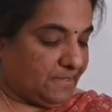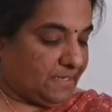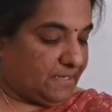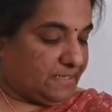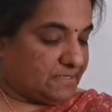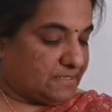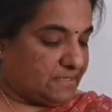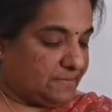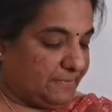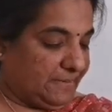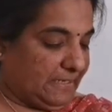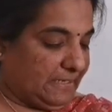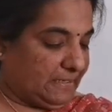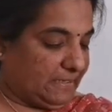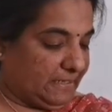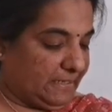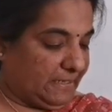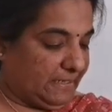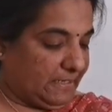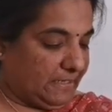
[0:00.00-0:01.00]

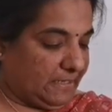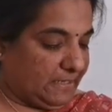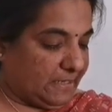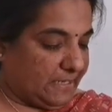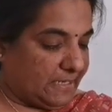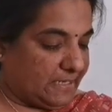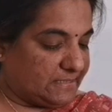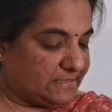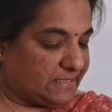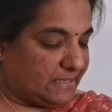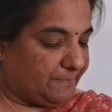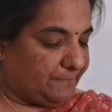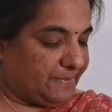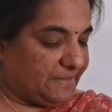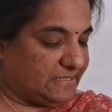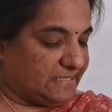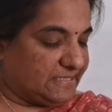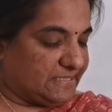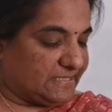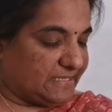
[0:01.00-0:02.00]
Similarly,
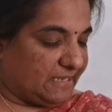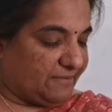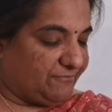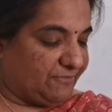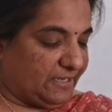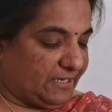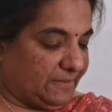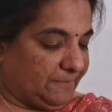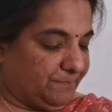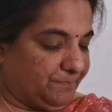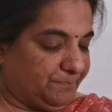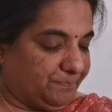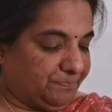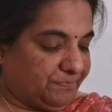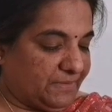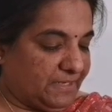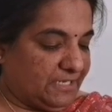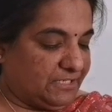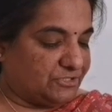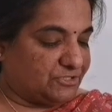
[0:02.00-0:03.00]
example 7.
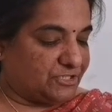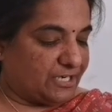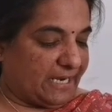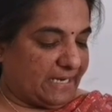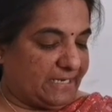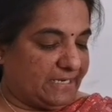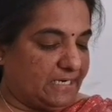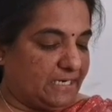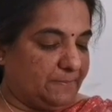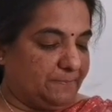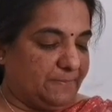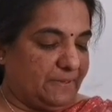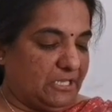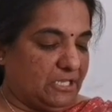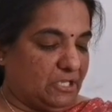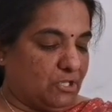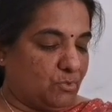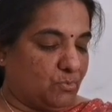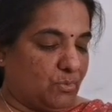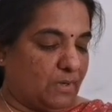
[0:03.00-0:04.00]
In triangle
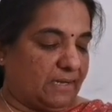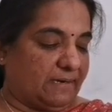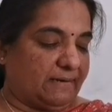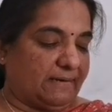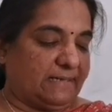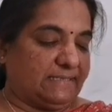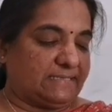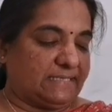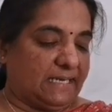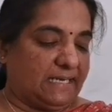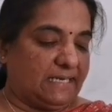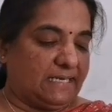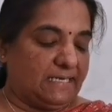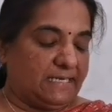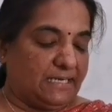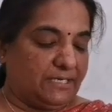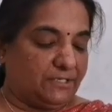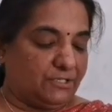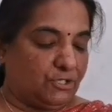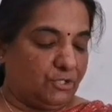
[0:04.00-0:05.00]
PQR right angled
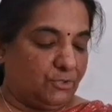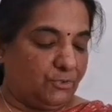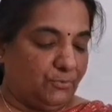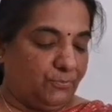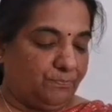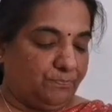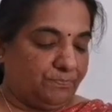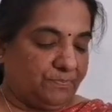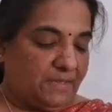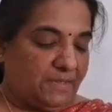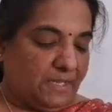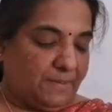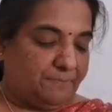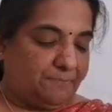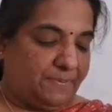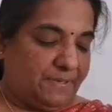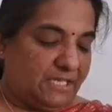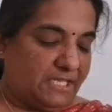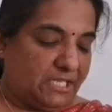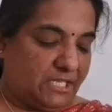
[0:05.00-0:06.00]
at Q,
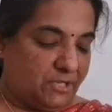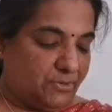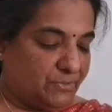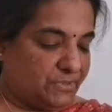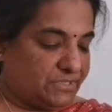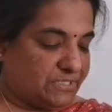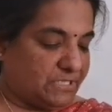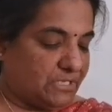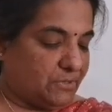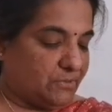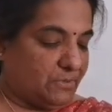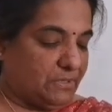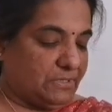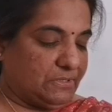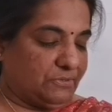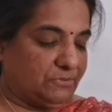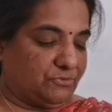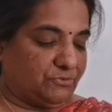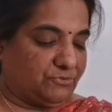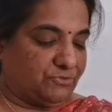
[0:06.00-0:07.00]
PQ is equal
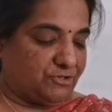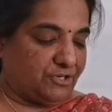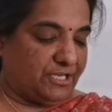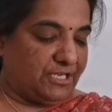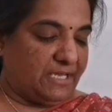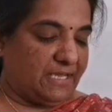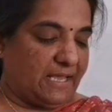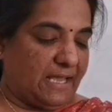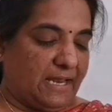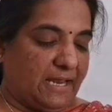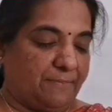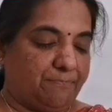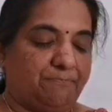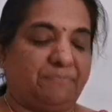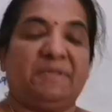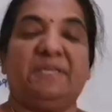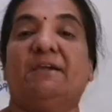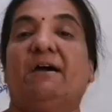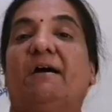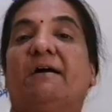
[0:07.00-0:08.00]
to 3 and
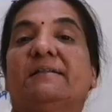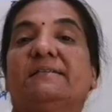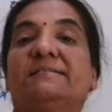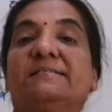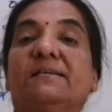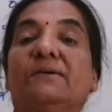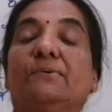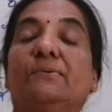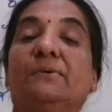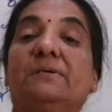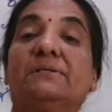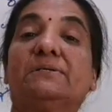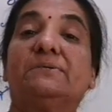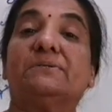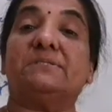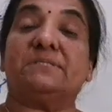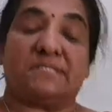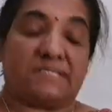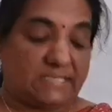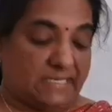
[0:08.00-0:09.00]
PR is equal to
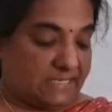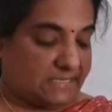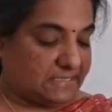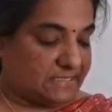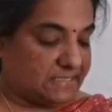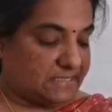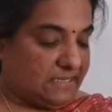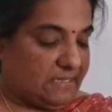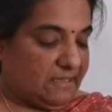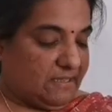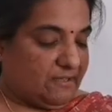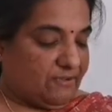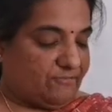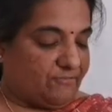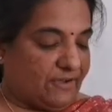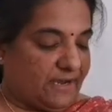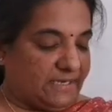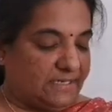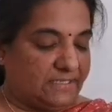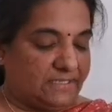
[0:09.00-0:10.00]
6.
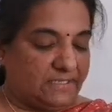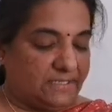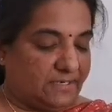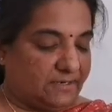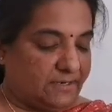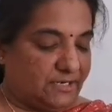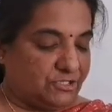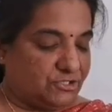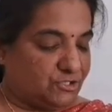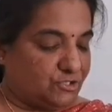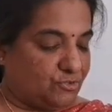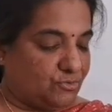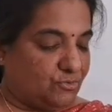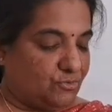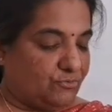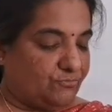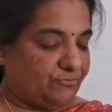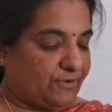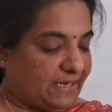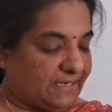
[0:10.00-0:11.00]
Find the
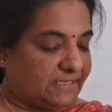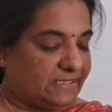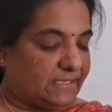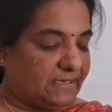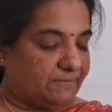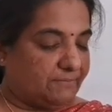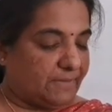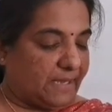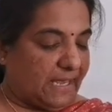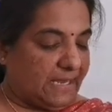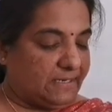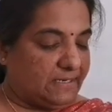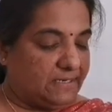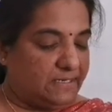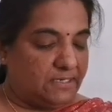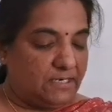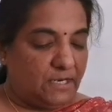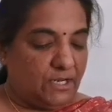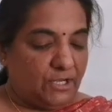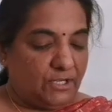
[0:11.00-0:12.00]
ratio, find the
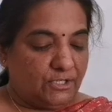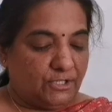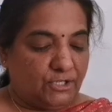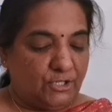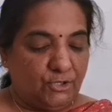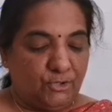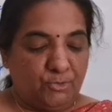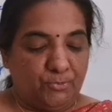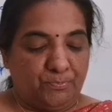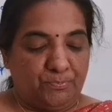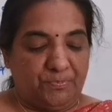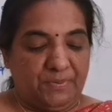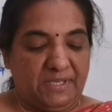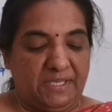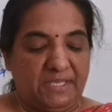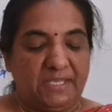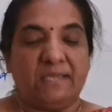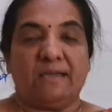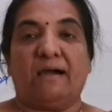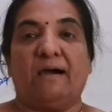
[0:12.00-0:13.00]
angle
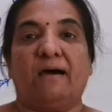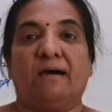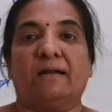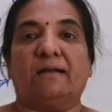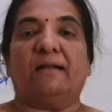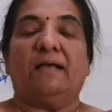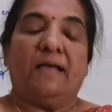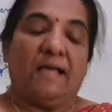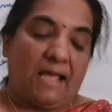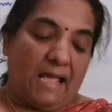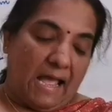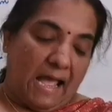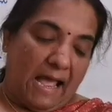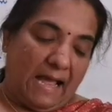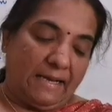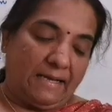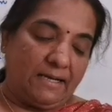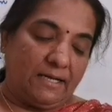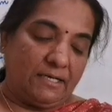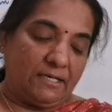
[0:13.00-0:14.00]
QPR.
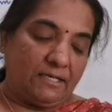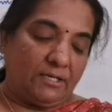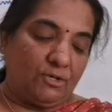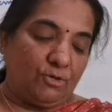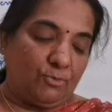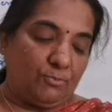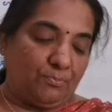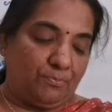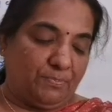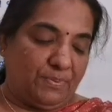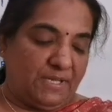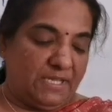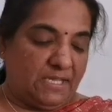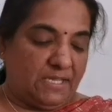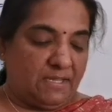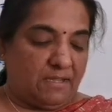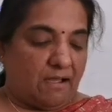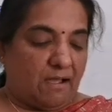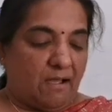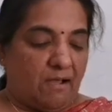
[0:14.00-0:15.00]
Angle
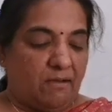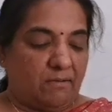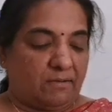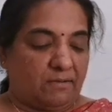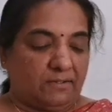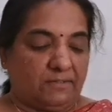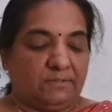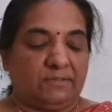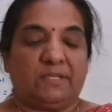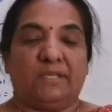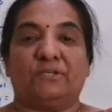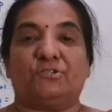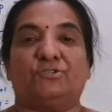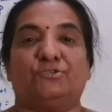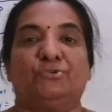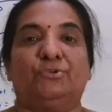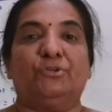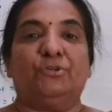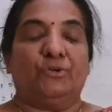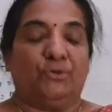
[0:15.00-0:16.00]
QPR, they
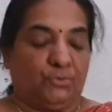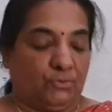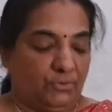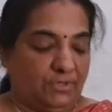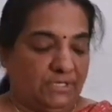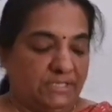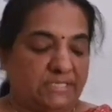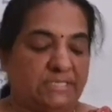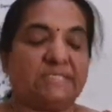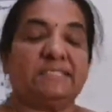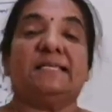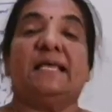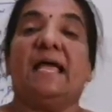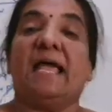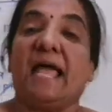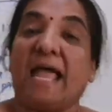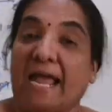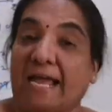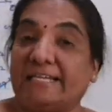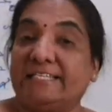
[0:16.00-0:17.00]
should know. It is
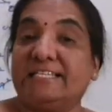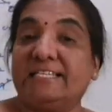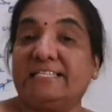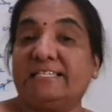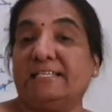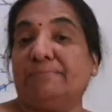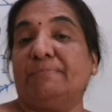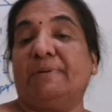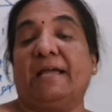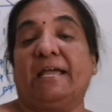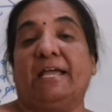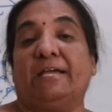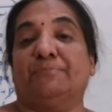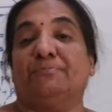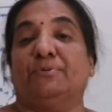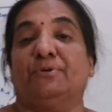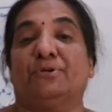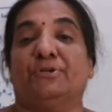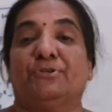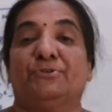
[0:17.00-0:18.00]
adjacent by
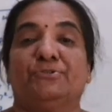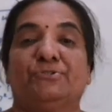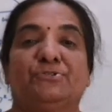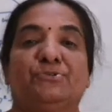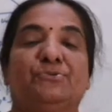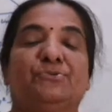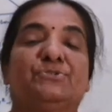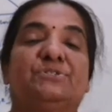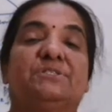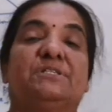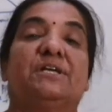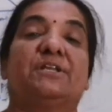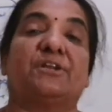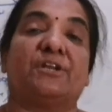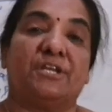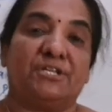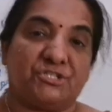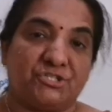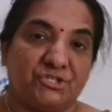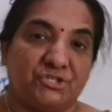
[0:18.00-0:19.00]
hypotenuse. Use the
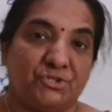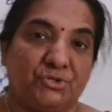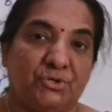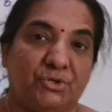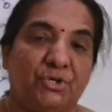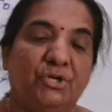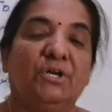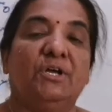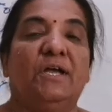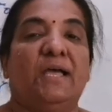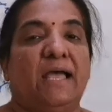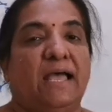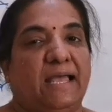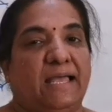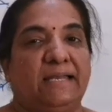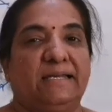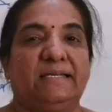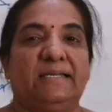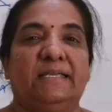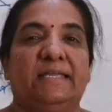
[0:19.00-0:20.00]
ratio
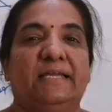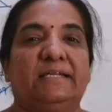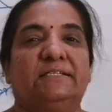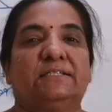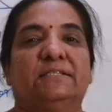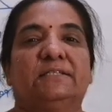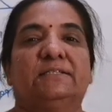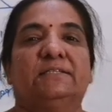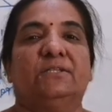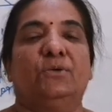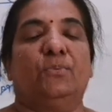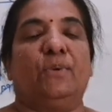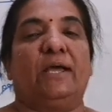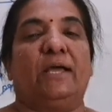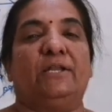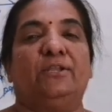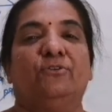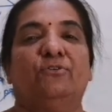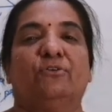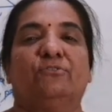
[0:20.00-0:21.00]
and get the
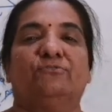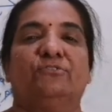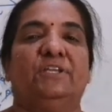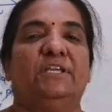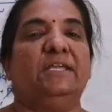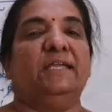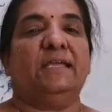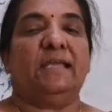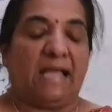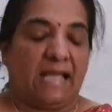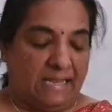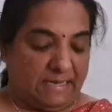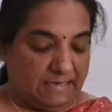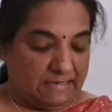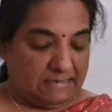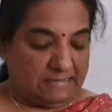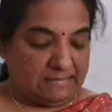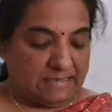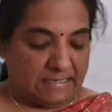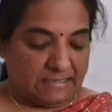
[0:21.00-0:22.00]
value of the
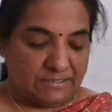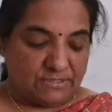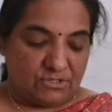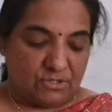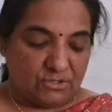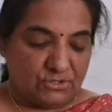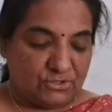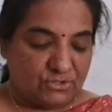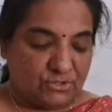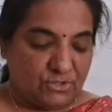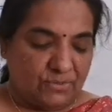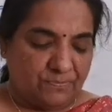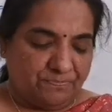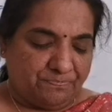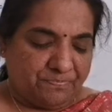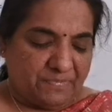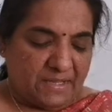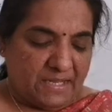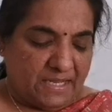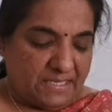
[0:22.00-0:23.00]
angle. That is also
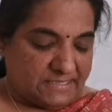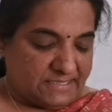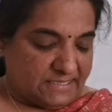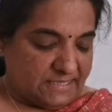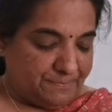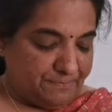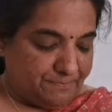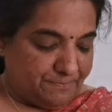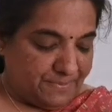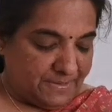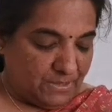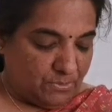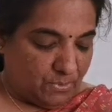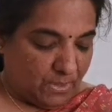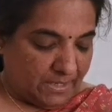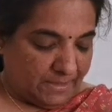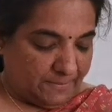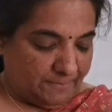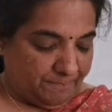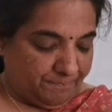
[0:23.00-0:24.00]
a simple
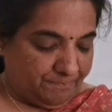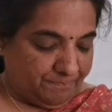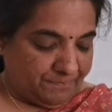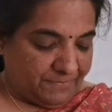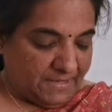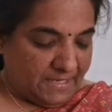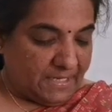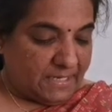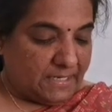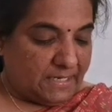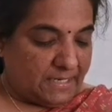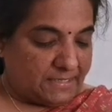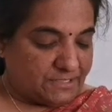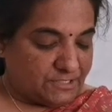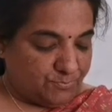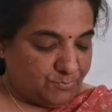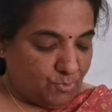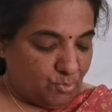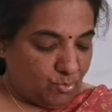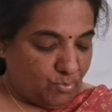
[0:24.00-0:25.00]
one.
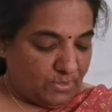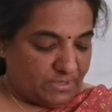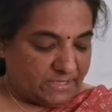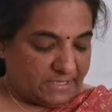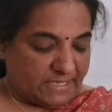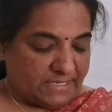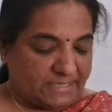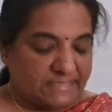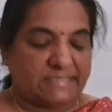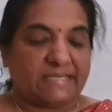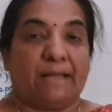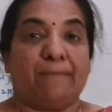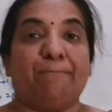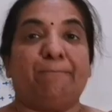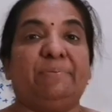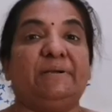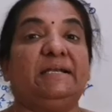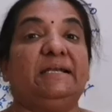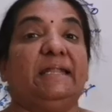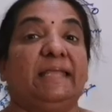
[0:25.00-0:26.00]
Let's move with
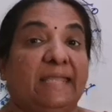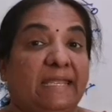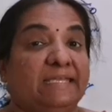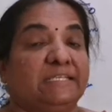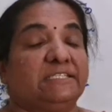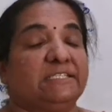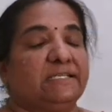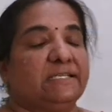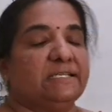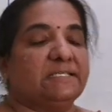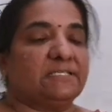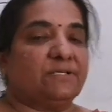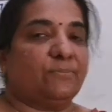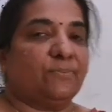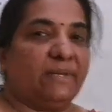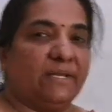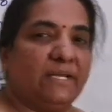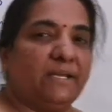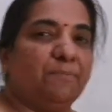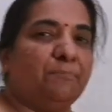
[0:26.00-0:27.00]
example 8. It's a
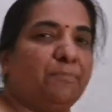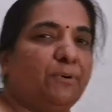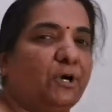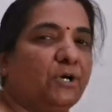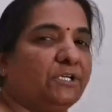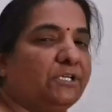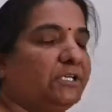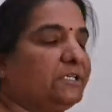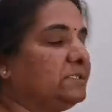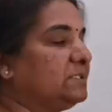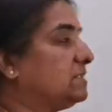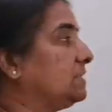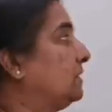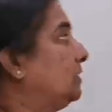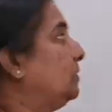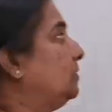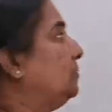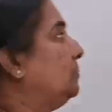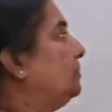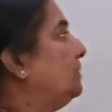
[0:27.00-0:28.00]
very important
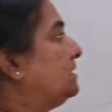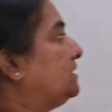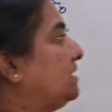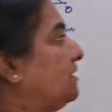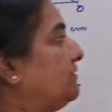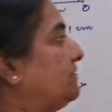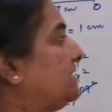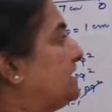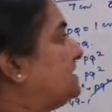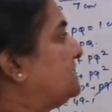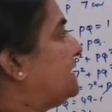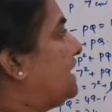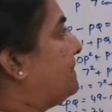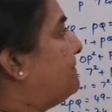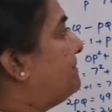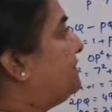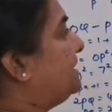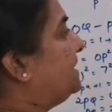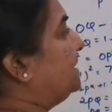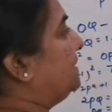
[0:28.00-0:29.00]
worked out
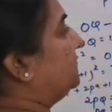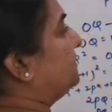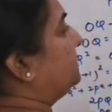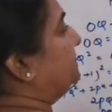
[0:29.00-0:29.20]
example.